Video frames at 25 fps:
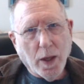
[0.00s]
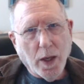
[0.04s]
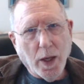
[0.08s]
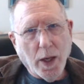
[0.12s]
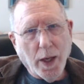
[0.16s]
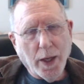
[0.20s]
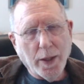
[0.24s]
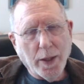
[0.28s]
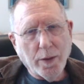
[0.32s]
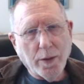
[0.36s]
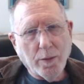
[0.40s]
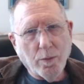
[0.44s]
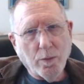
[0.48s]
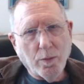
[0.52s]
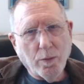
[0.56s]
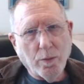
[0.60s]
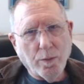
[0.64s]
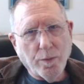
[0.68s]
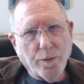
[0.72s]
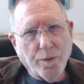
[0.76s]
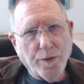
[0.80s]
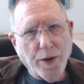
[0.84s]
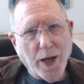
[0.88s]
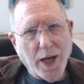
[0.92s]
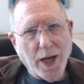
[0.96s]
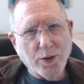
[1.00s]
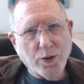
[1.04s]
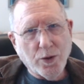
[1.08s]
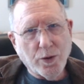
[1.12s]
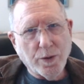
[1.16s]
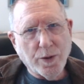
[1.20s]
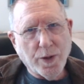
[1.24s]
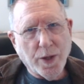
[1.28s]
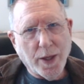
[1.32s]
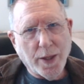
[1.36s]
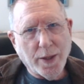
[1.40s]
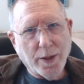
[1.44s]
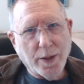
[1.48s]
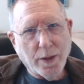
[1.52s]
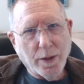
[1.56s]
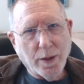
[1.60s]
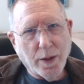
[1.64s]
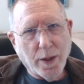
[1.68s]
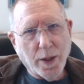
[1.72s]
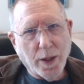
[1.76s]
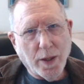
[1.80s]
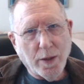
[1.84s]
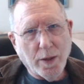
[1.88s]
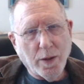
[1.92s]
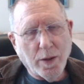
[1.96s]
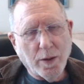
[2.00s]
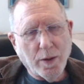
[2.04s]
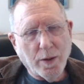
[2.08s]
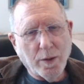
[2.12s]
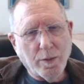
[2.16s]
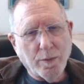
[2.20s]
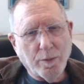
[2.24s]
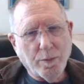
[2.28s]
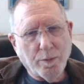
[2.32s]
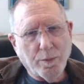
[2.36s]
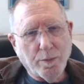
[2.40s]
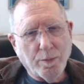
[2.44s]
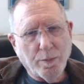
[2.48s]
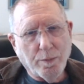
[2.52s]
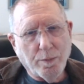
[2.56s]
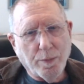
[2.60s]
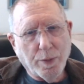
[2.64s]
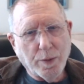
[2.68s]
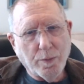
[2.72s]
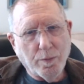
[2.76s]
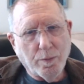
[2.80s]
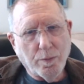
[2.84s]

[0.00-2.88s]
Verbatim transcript: and faster than, but